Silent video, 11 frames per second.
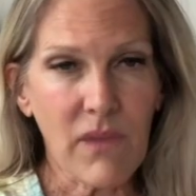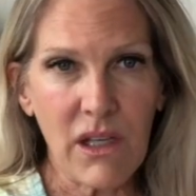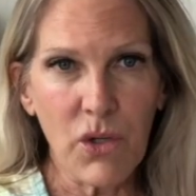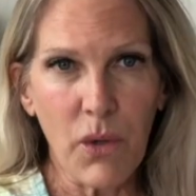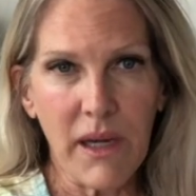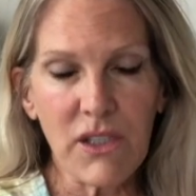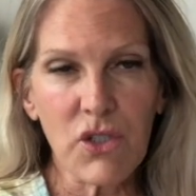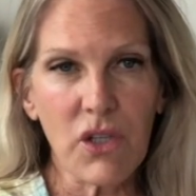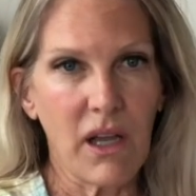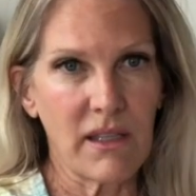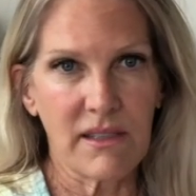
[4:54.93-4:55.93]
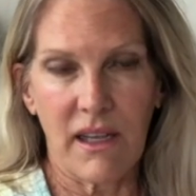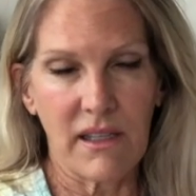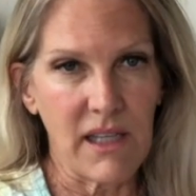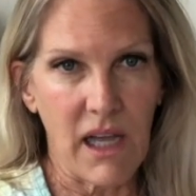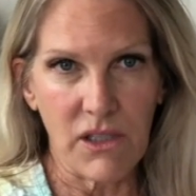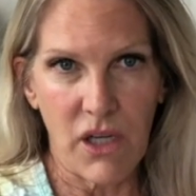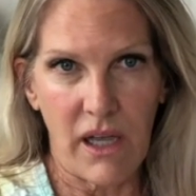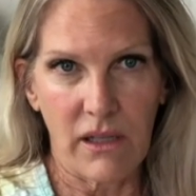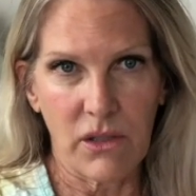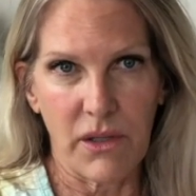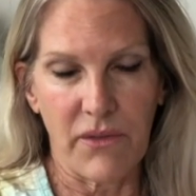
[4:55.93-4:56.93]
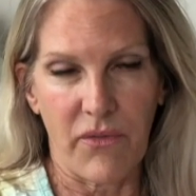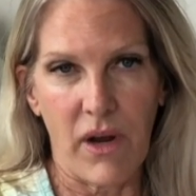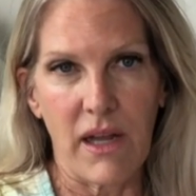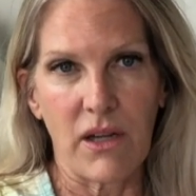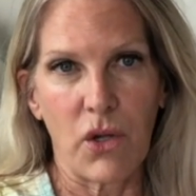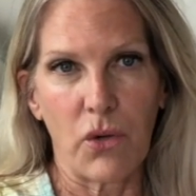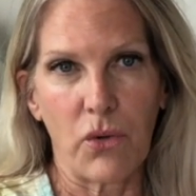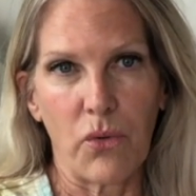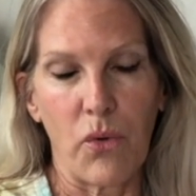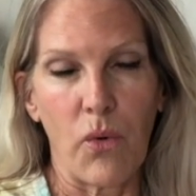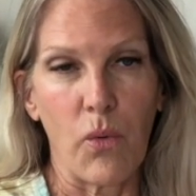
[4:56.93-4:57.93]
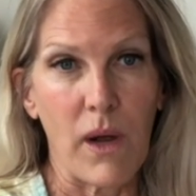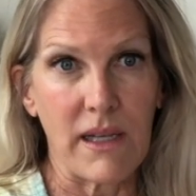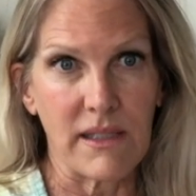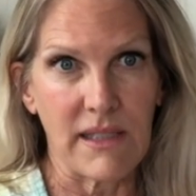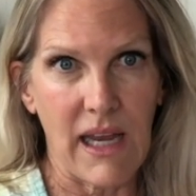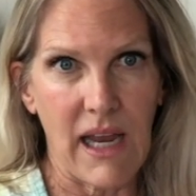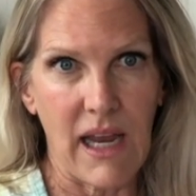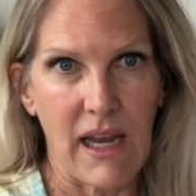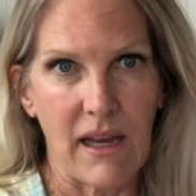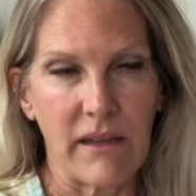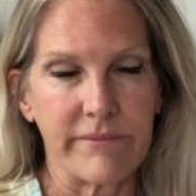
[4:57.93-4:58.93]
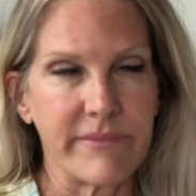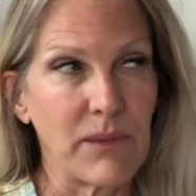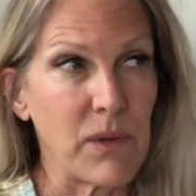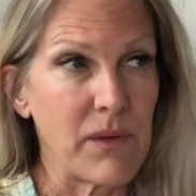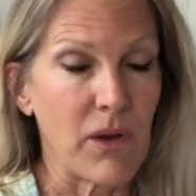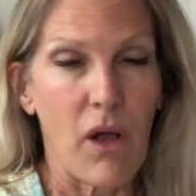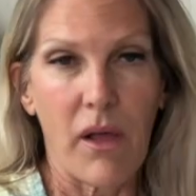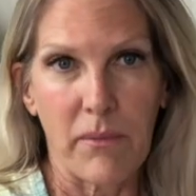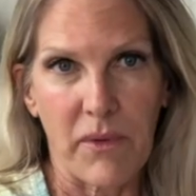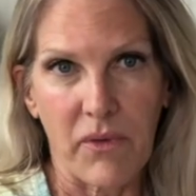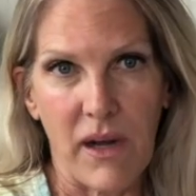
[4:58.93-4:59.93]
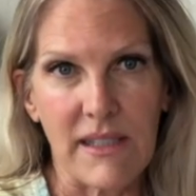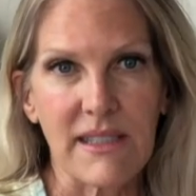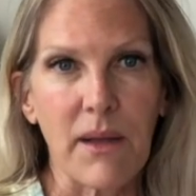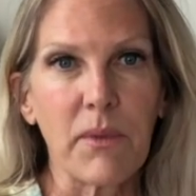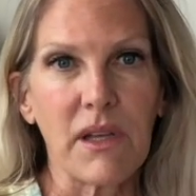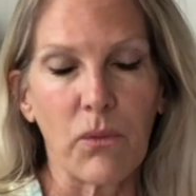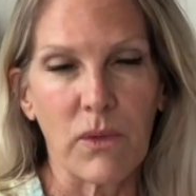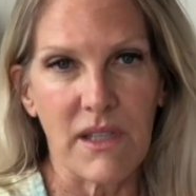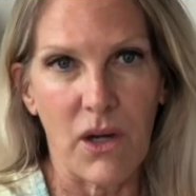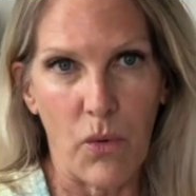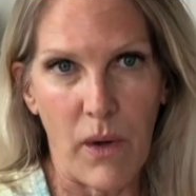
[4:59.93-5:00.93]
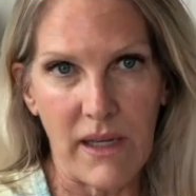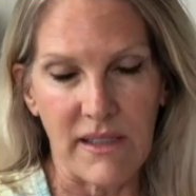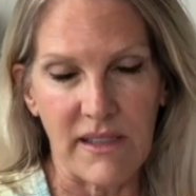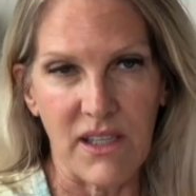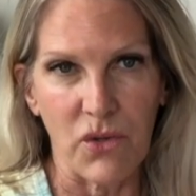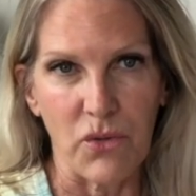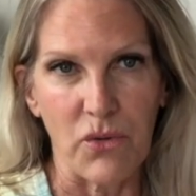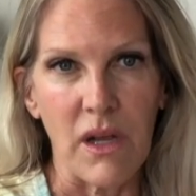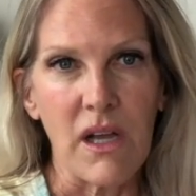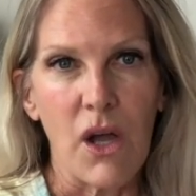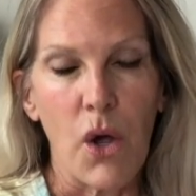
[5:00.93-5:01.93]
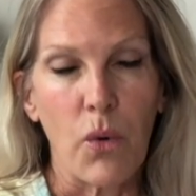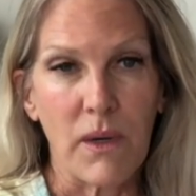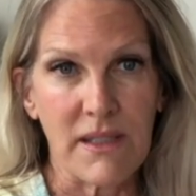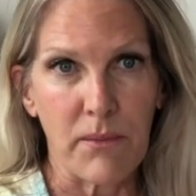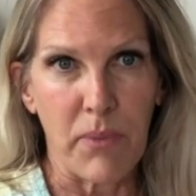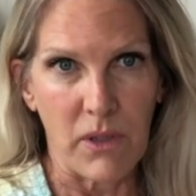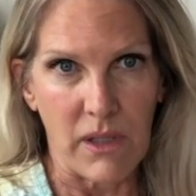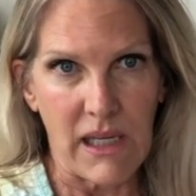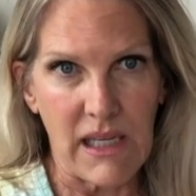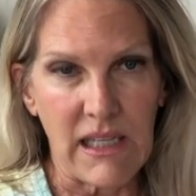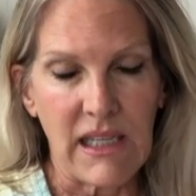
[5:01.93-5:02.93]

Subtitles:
You had a young childhood friend who was I won't even call them a friend, someone that was an acquaintance who was a bully.